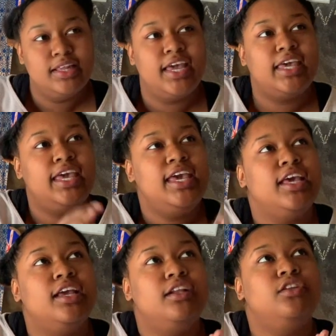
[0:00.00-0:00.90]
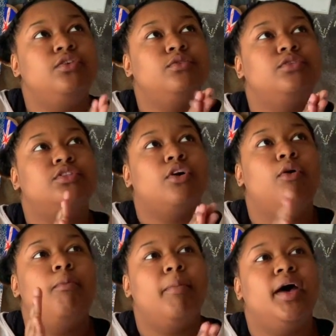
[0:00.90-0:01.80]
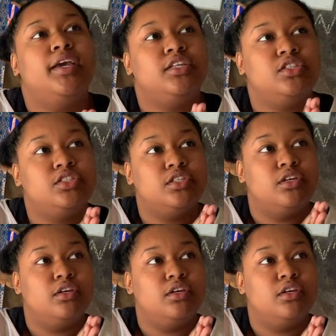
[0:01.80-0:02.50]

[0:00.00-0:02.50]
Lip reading: Like, he can do so much.